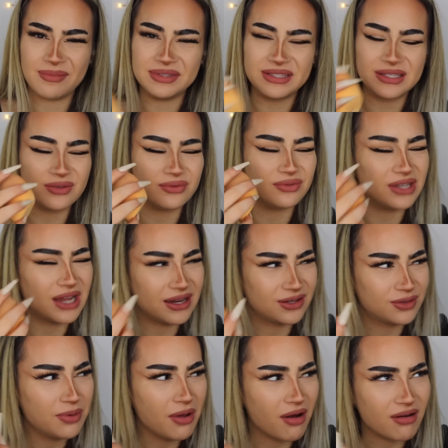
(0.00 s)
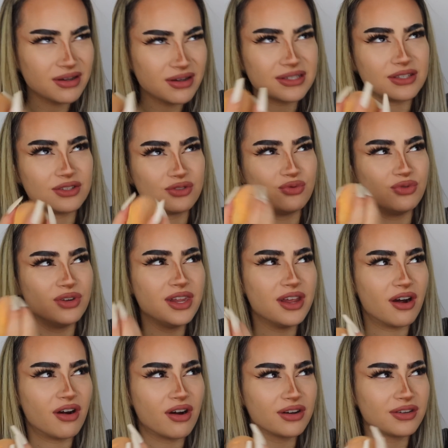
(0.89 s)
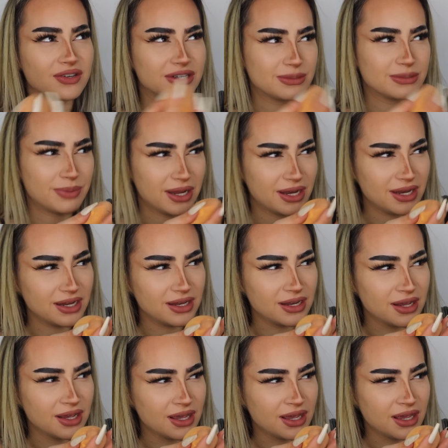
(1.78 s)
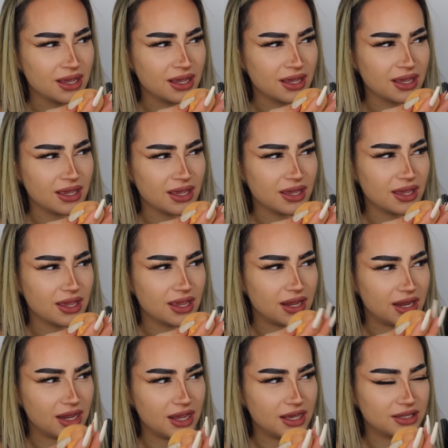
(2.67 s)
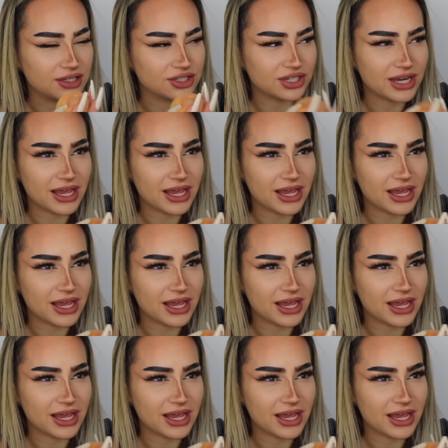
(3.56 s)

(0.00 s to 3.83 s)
it's, to be honest, it's really hard to explain it in English.